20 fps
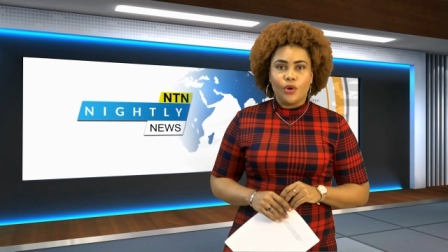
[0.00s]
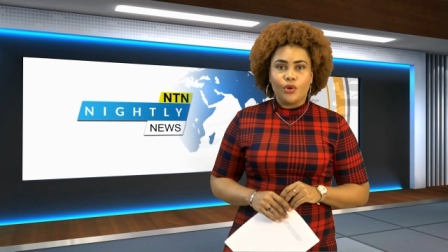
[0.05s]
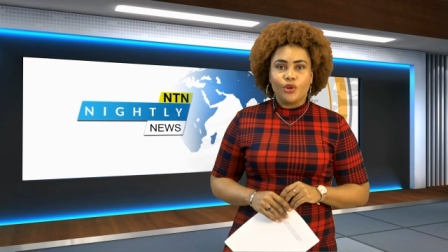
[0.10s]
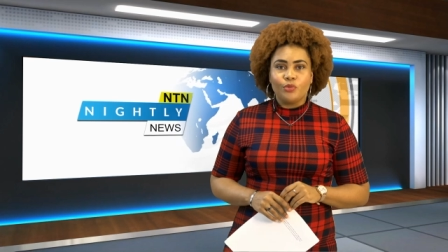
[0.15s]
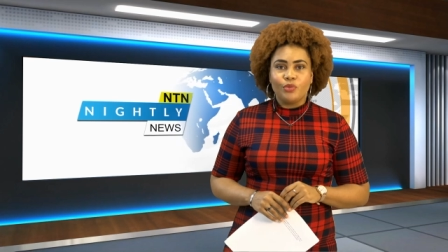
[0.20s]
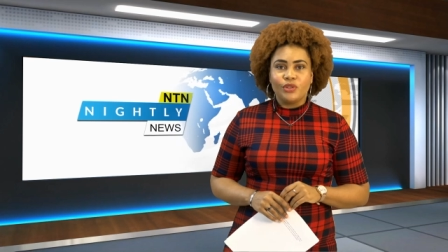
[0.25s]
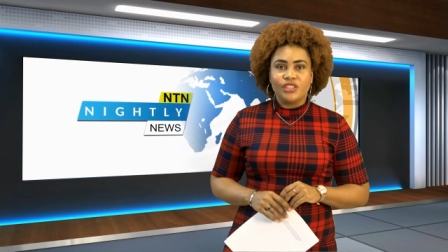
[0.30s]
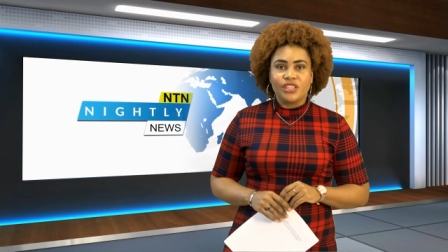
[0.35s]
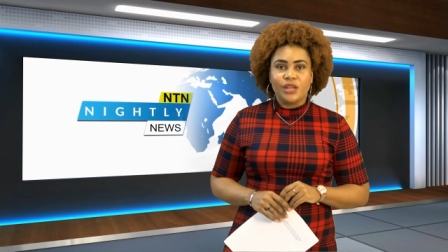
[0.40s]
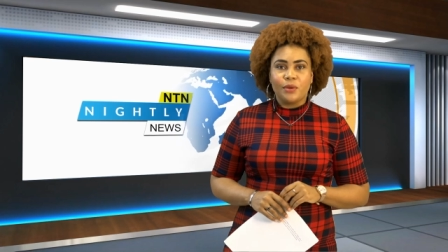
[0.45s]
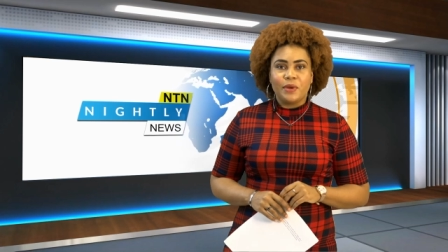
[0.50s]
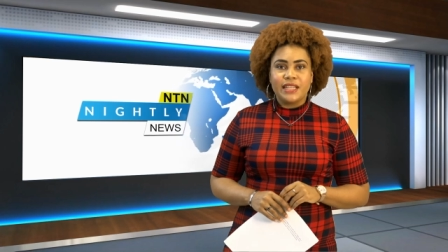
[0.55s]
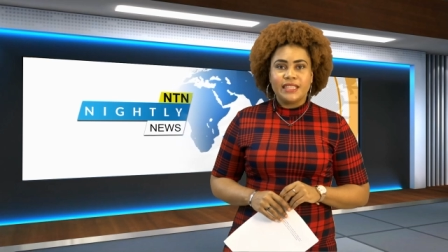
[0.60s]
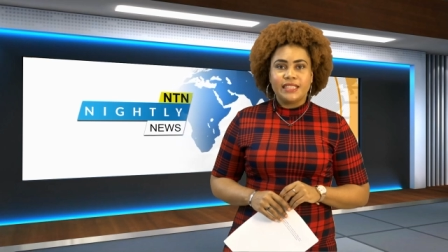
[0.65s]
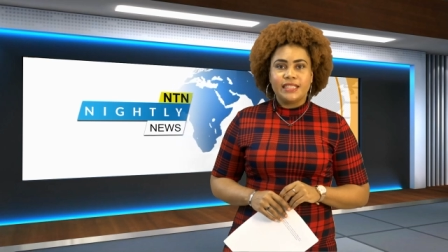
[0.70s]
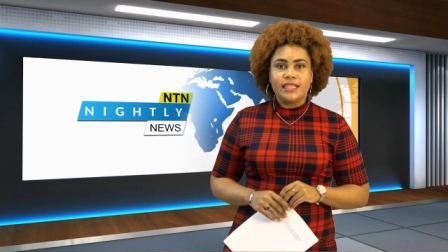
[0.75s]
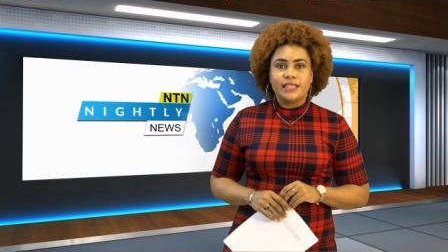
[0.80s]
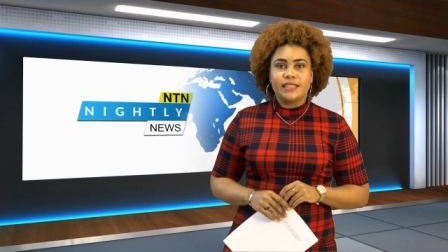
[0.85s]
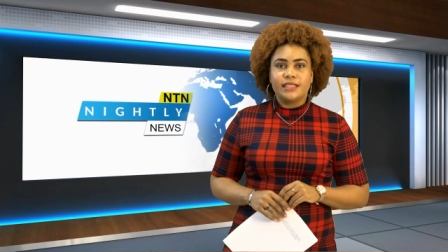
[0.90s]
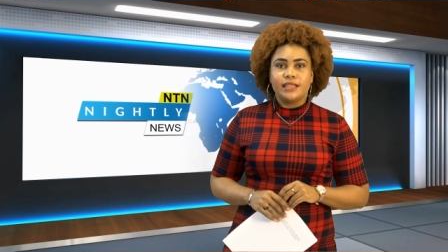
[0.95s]
Honorable Jn
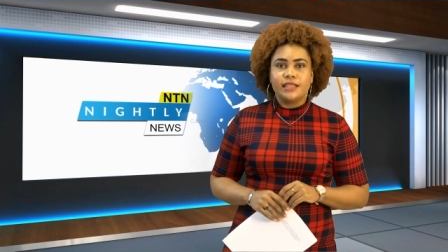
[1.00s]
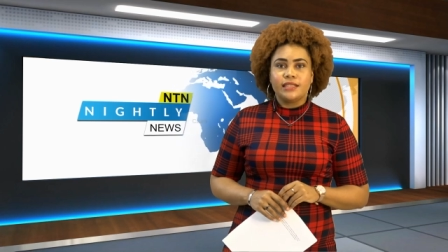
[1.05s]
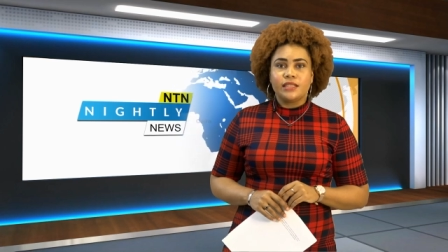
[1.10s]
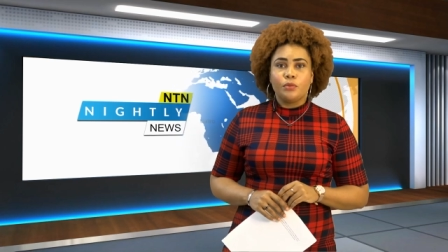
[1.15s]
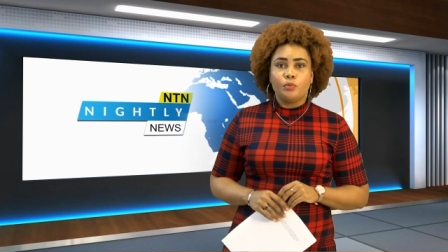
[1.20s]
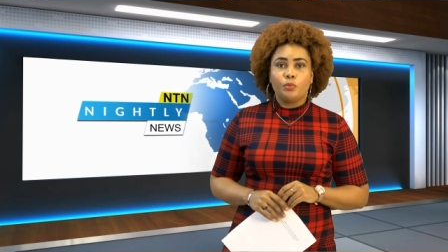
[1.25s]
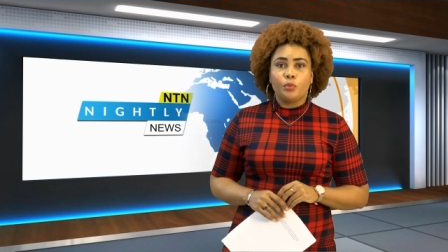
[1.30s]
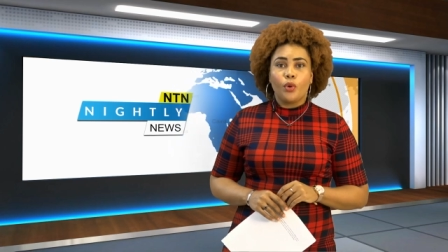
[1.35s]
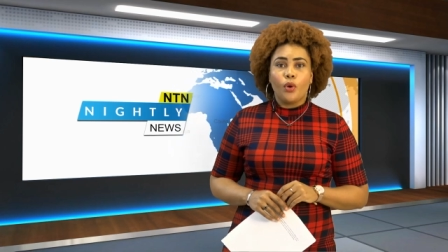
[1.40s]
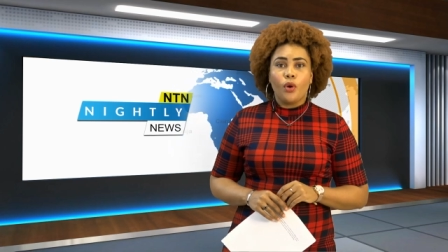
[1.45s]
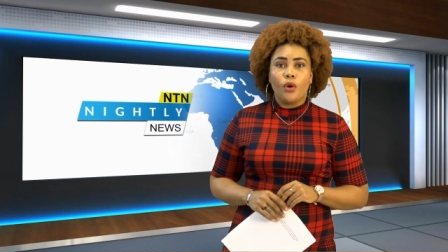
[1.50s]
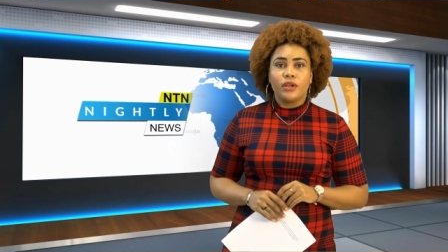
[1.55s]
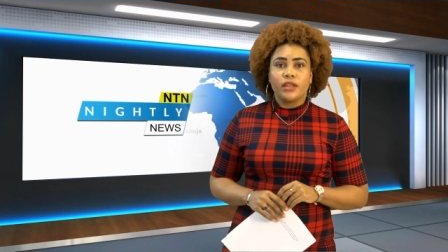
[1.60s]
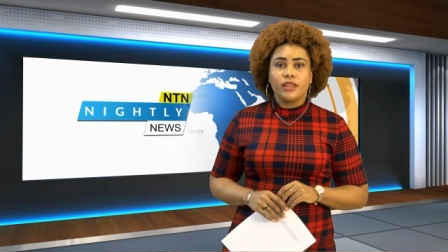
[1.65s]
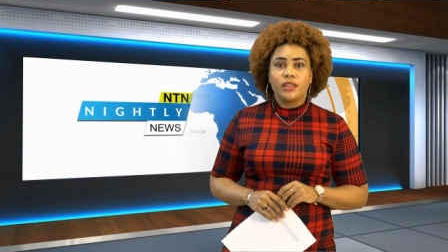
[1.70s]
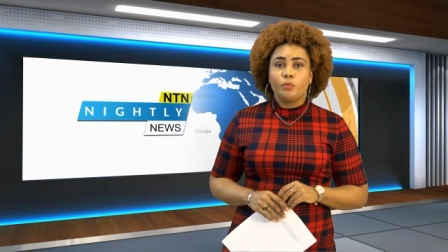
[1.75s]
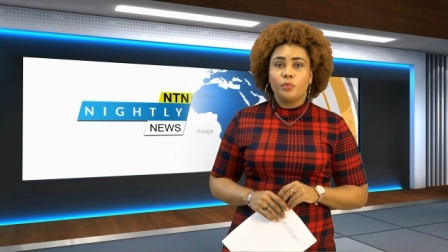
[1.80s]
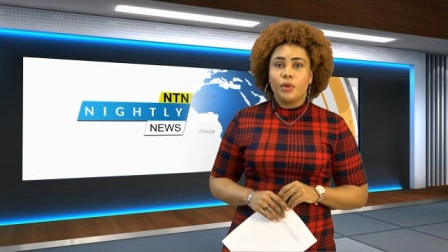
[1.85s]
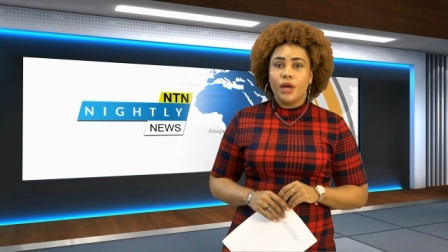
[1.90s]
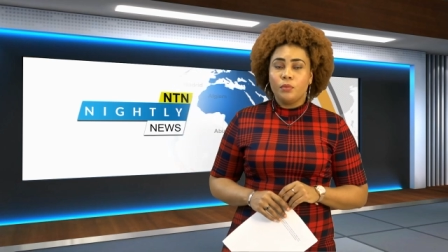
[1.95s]
Baptiste is
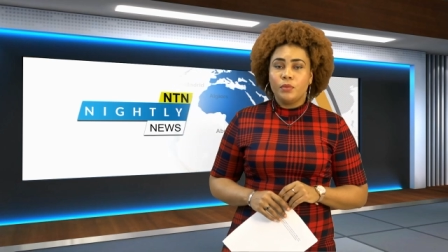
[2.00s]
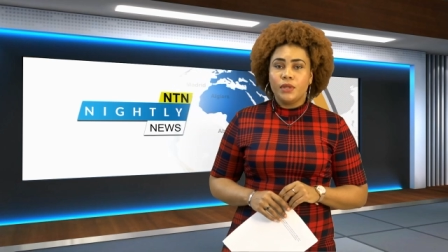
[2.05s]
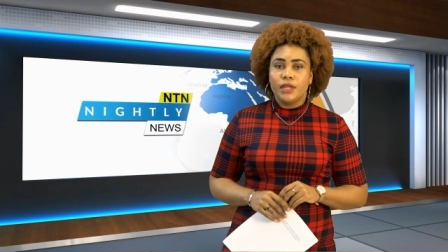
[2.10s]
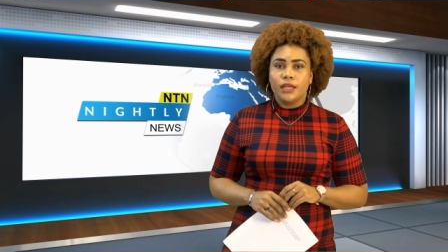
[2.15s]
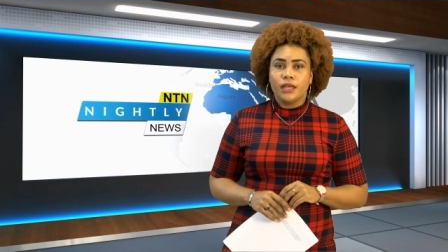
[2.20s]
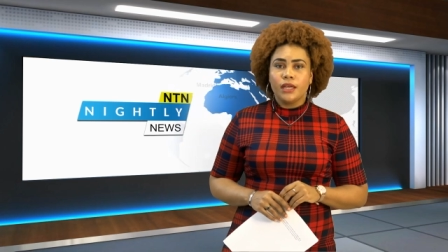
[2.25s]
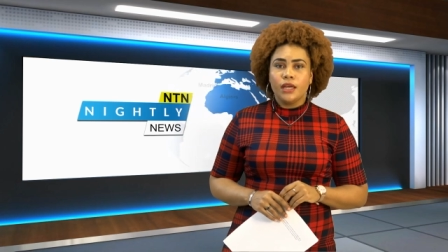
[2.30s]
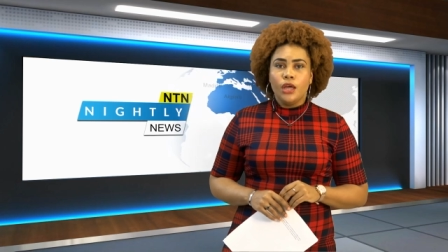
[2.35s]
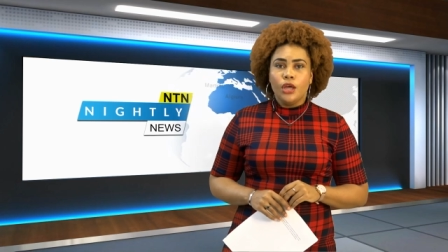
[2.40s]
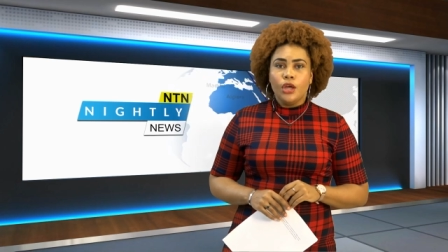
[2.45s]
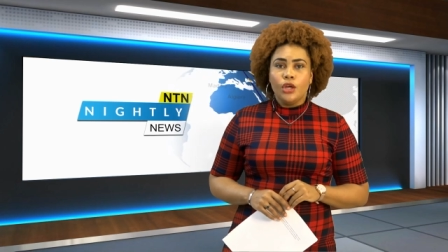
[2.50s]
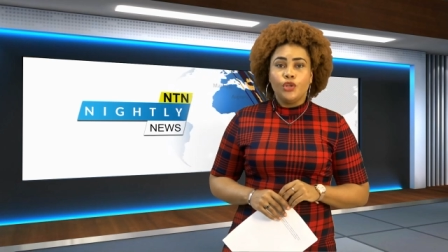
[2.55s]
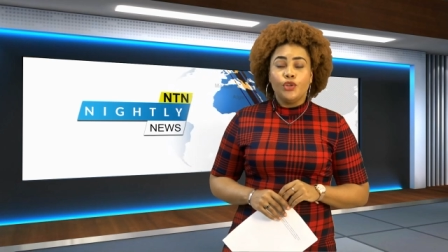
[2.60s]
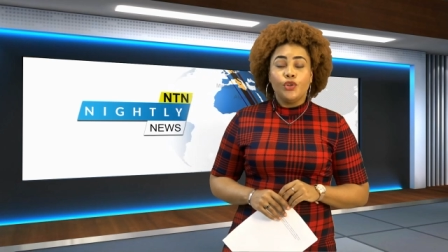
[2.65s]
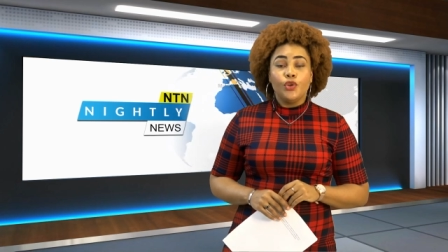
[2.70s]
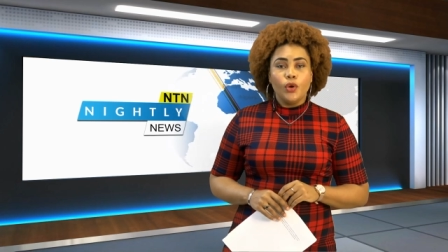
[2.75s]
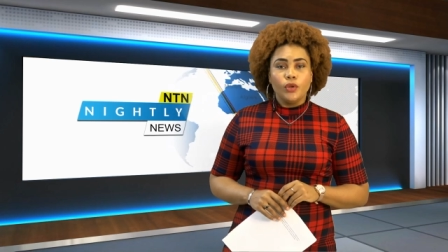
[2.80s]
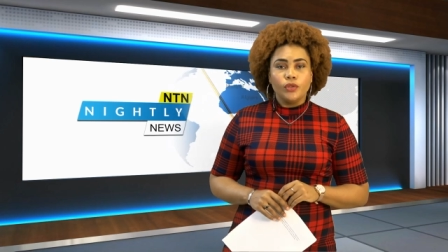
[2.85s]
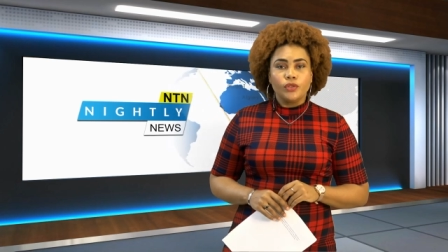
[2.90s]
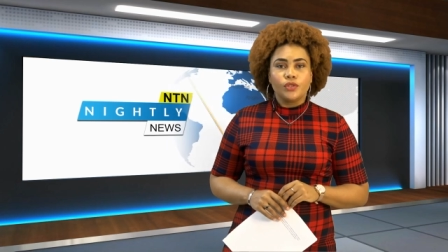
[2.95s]
imploring the public
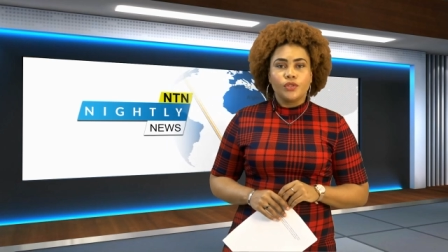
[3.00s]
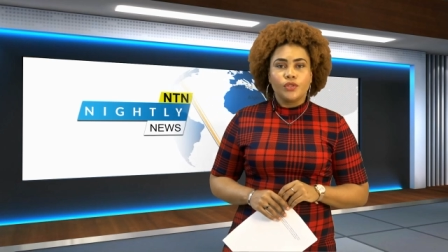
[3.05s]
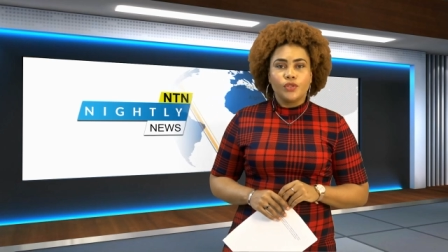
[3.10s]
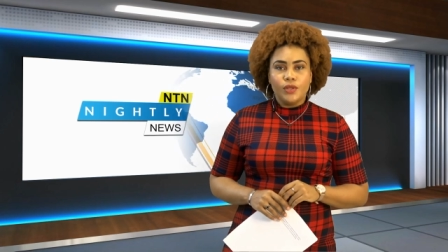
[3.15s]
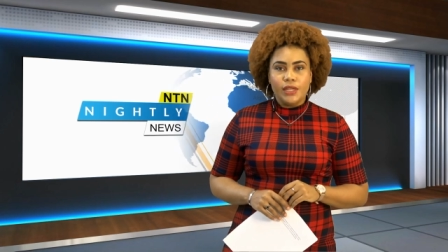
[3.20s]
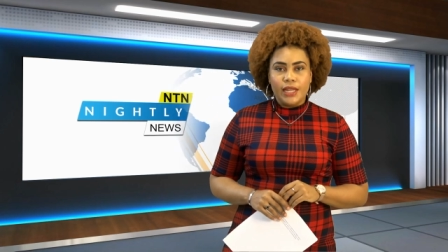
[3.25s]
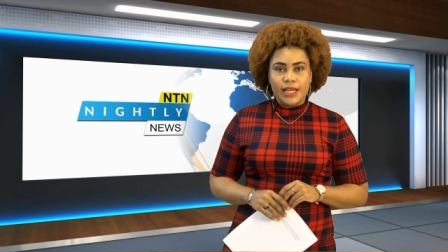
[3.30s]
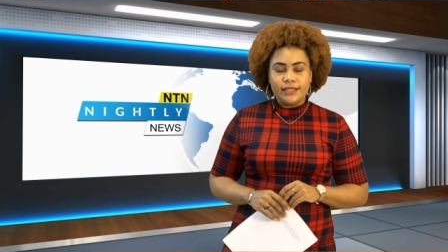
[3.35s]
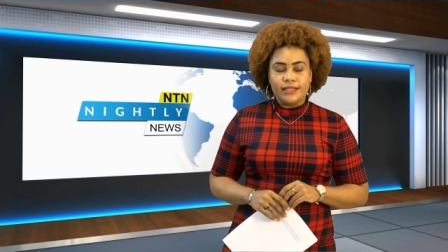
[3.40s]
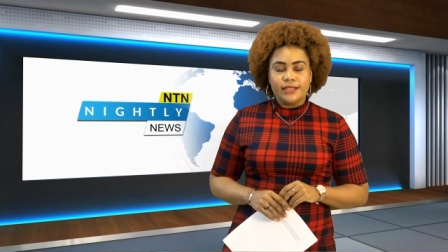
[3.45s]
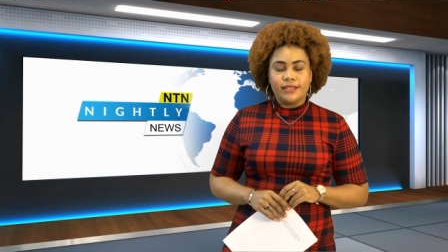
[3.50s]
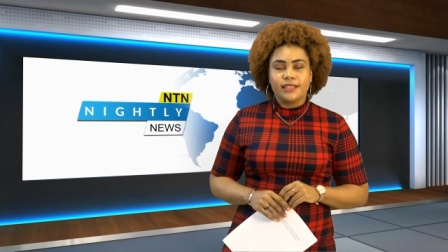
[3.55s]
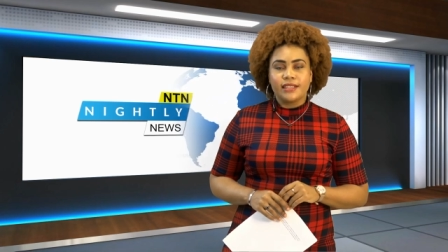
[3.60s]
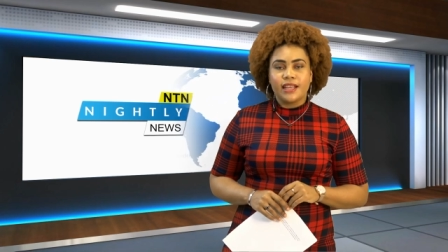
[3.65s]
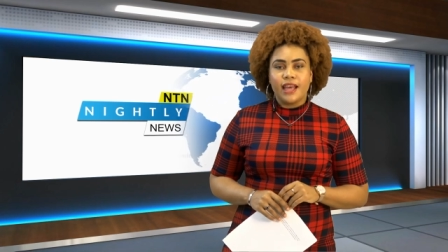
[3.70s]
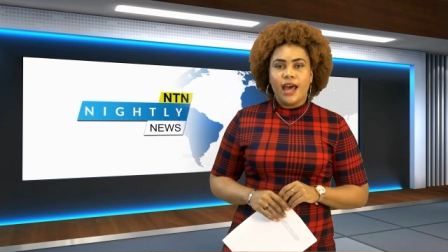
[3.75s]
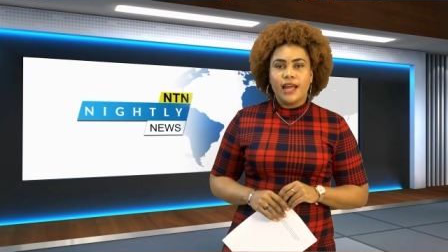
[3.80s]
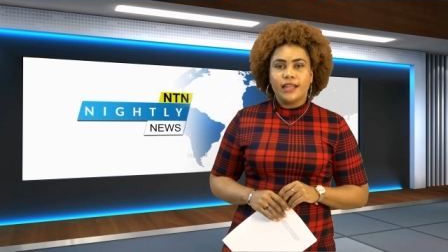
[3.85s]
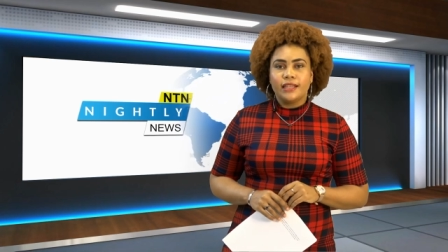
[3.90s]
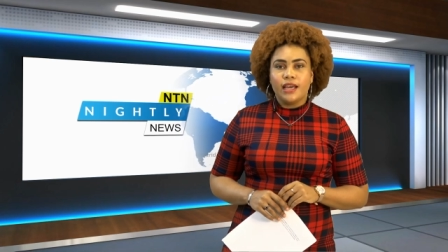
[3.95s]
not to let its
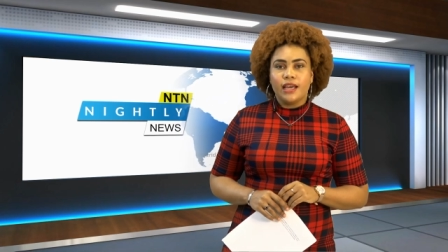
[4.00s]
guard